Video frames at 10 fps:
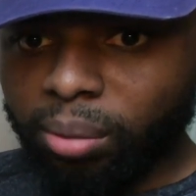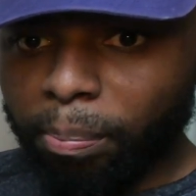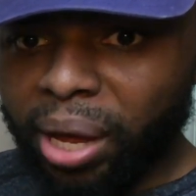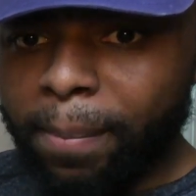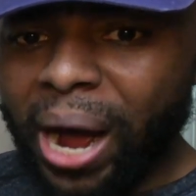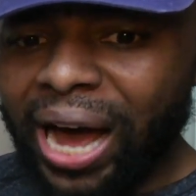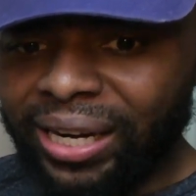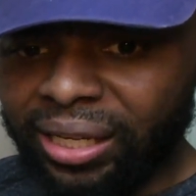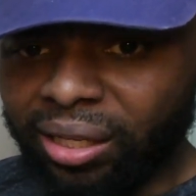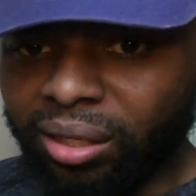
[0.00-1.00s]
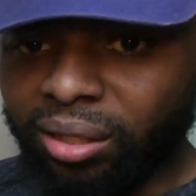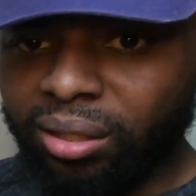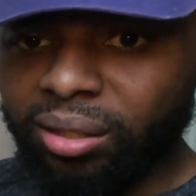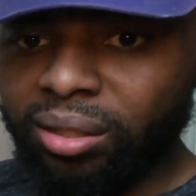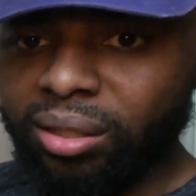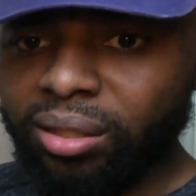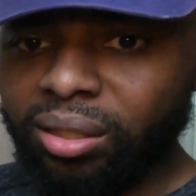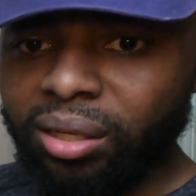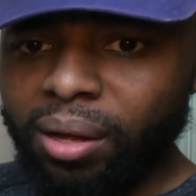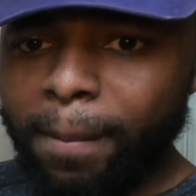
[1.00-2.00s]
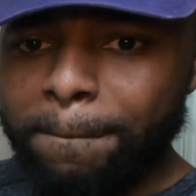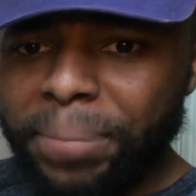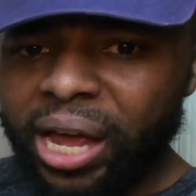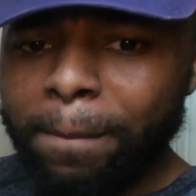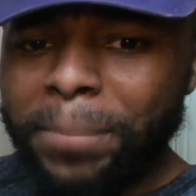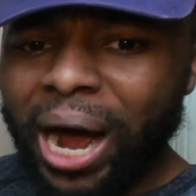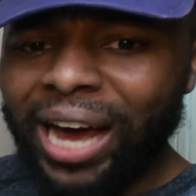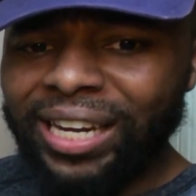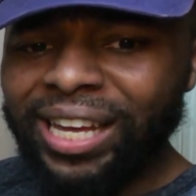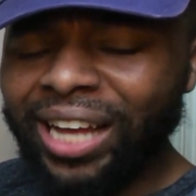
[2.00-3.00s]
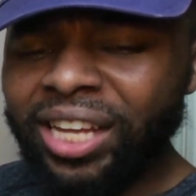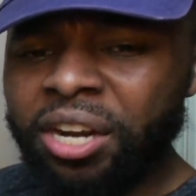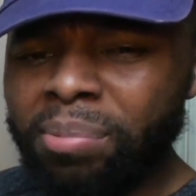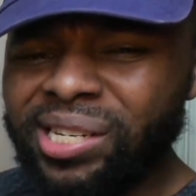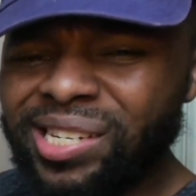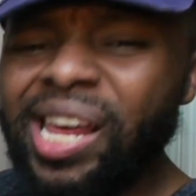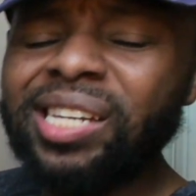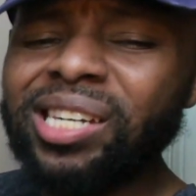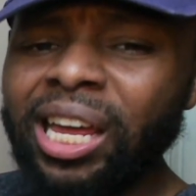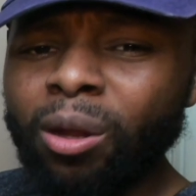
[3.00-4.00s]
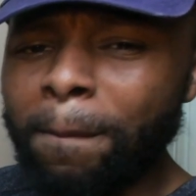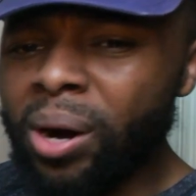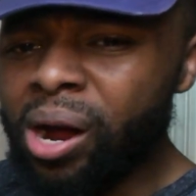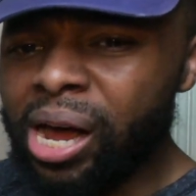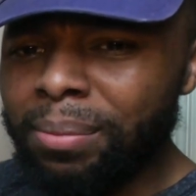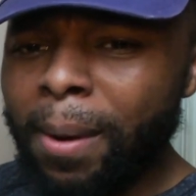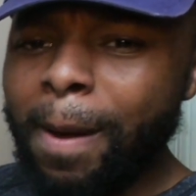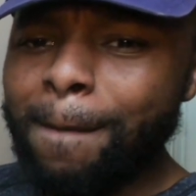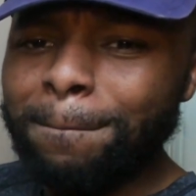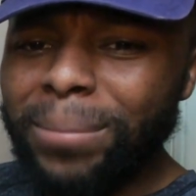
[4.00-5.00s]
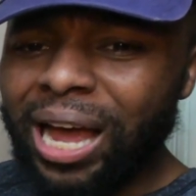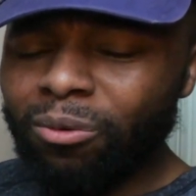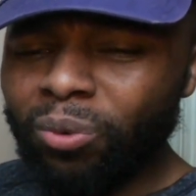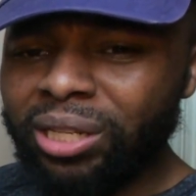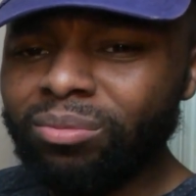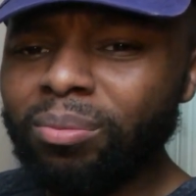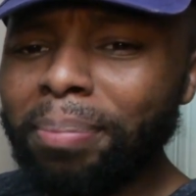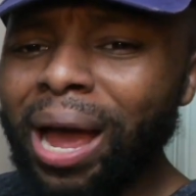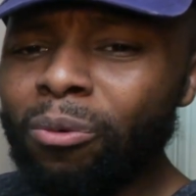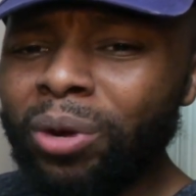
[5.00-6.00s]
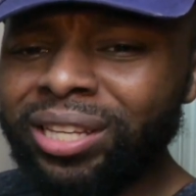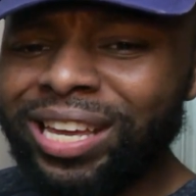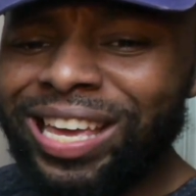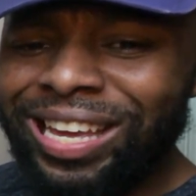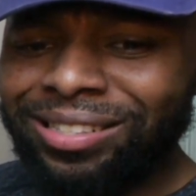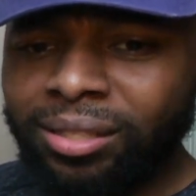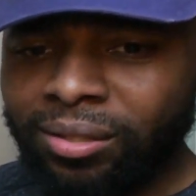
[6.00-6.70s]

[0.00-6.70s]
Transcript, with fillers: Big body. Big body. He got that number six like LeBron back with back with the Heat.